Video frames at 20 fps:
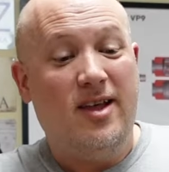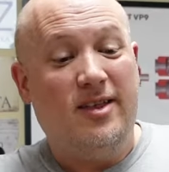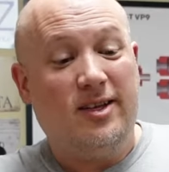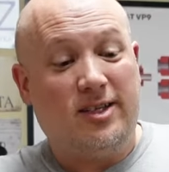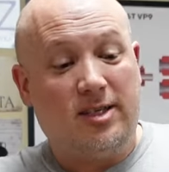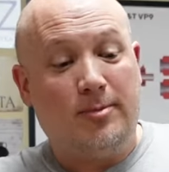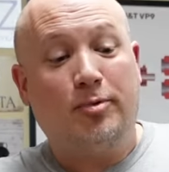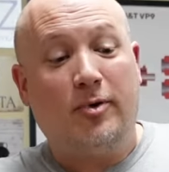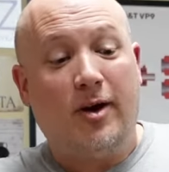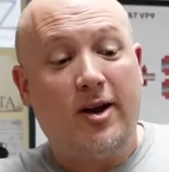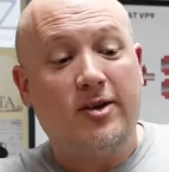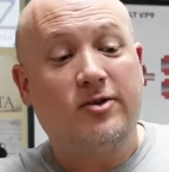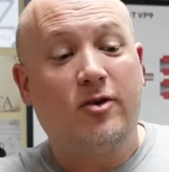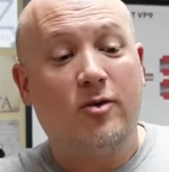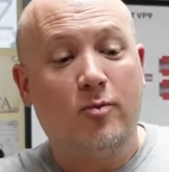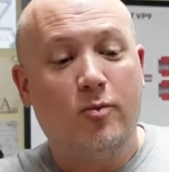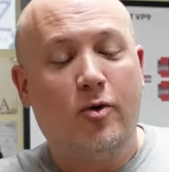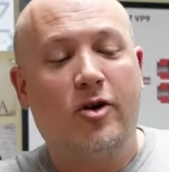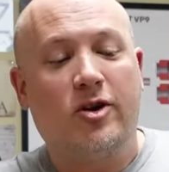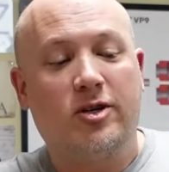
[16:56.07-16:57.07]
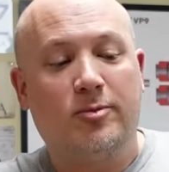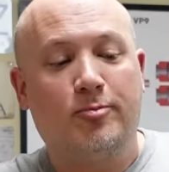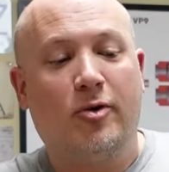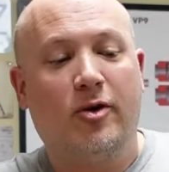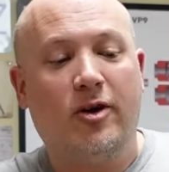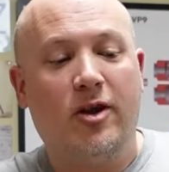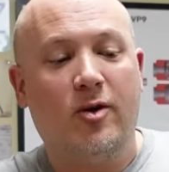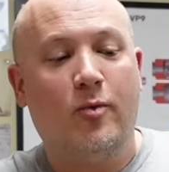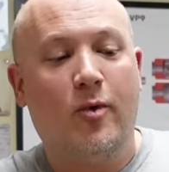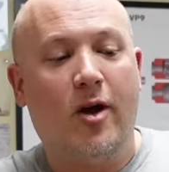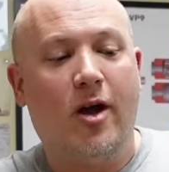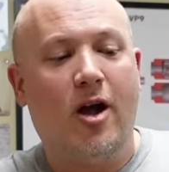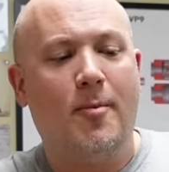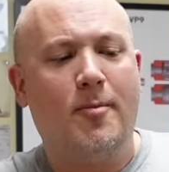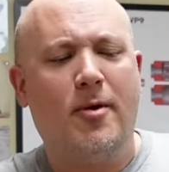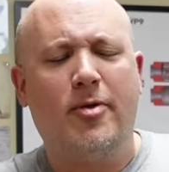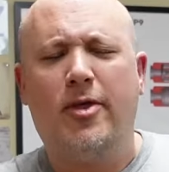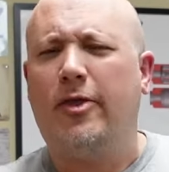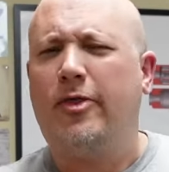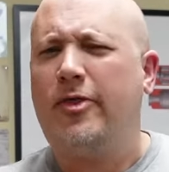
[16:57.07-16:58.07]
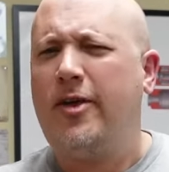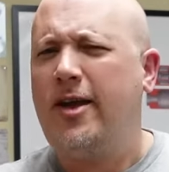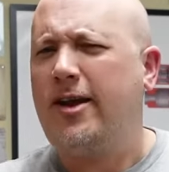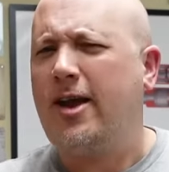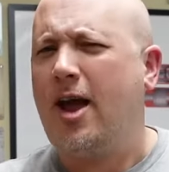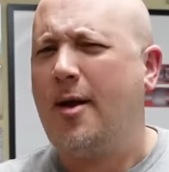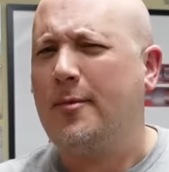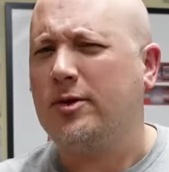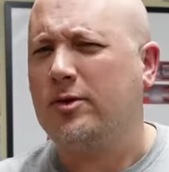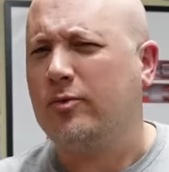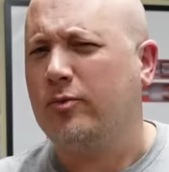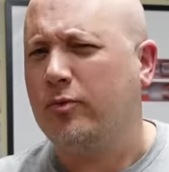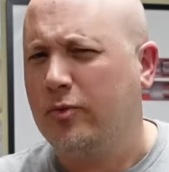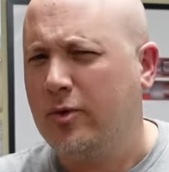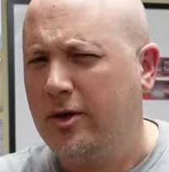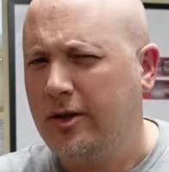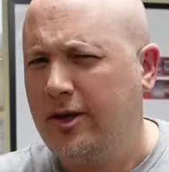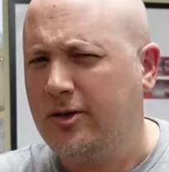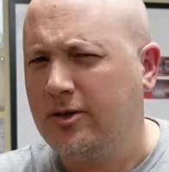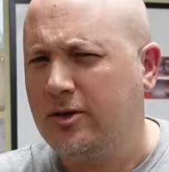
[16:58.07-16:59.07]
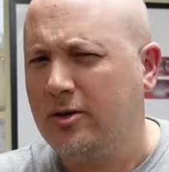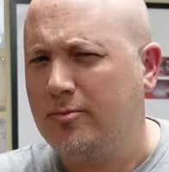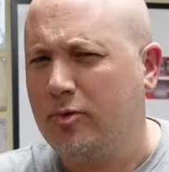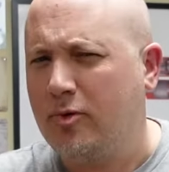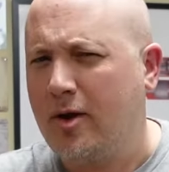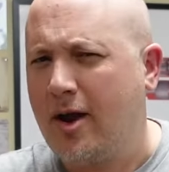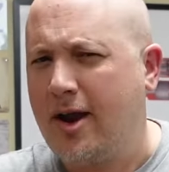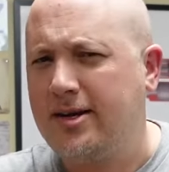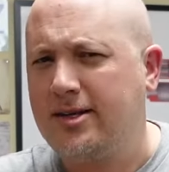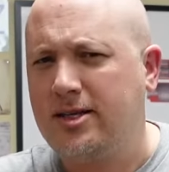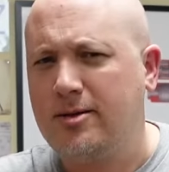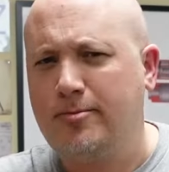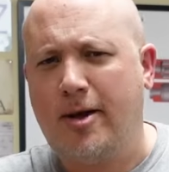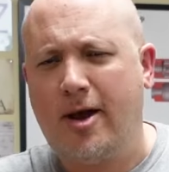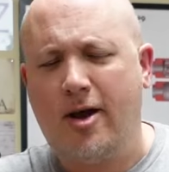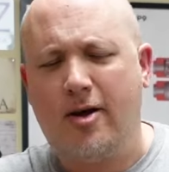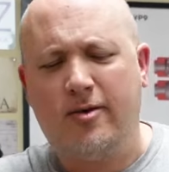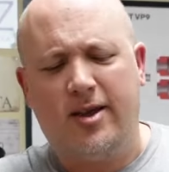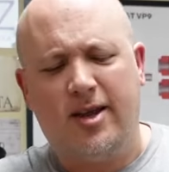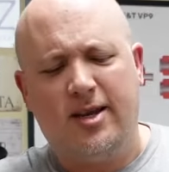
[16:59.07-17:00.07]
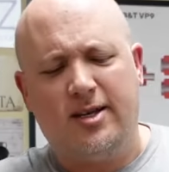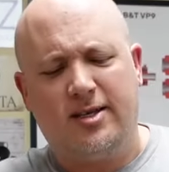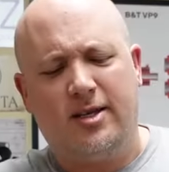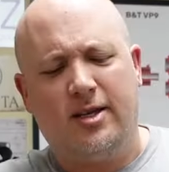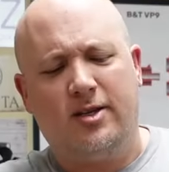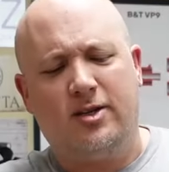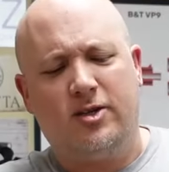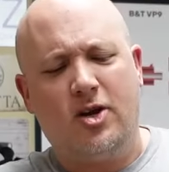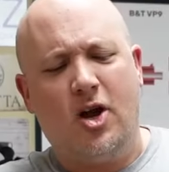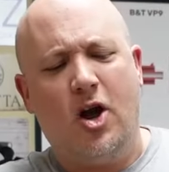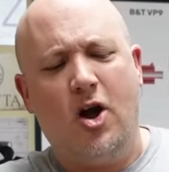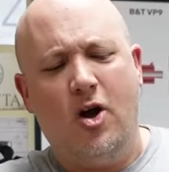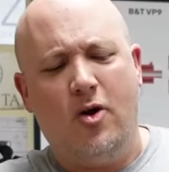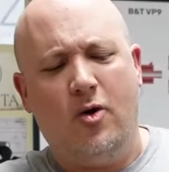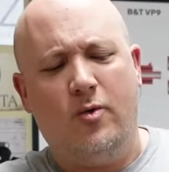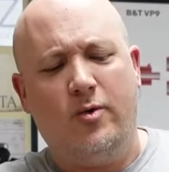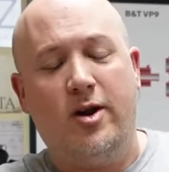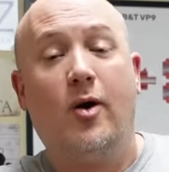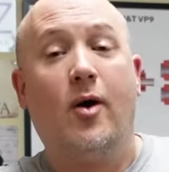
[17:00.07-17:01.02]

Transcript: The suppressor works pretty well, but the thing I was really surprised about is the tone.